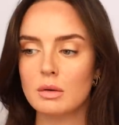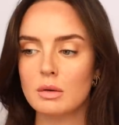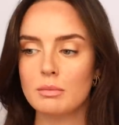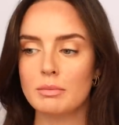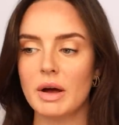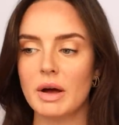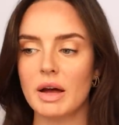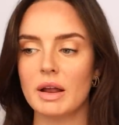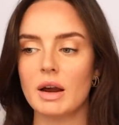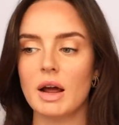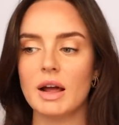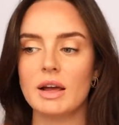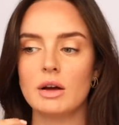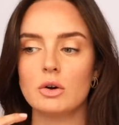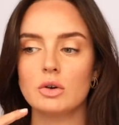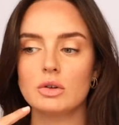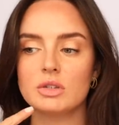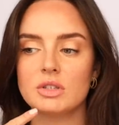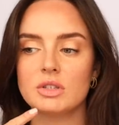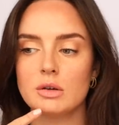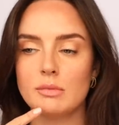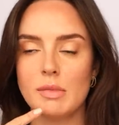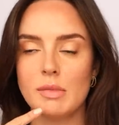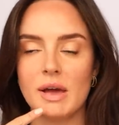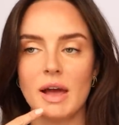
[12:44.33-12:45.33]
But
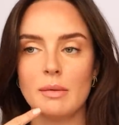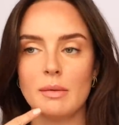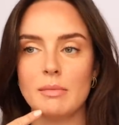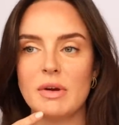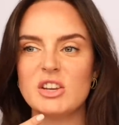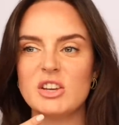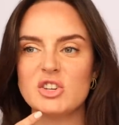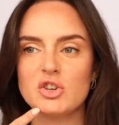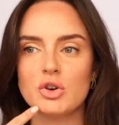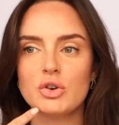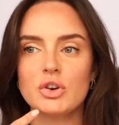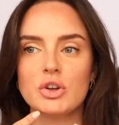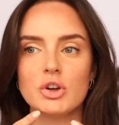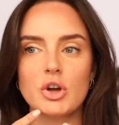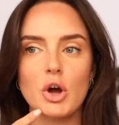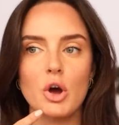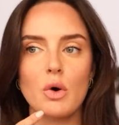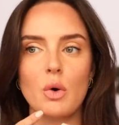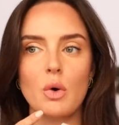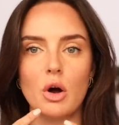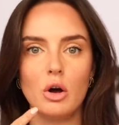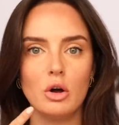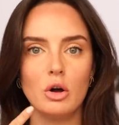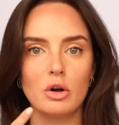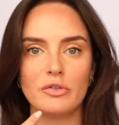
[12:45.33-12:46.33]
I made sure to
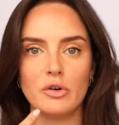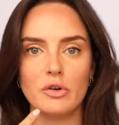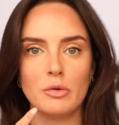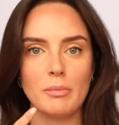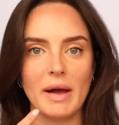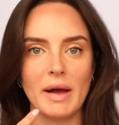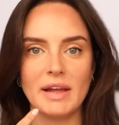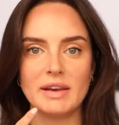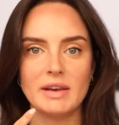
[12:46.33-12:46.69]
go over my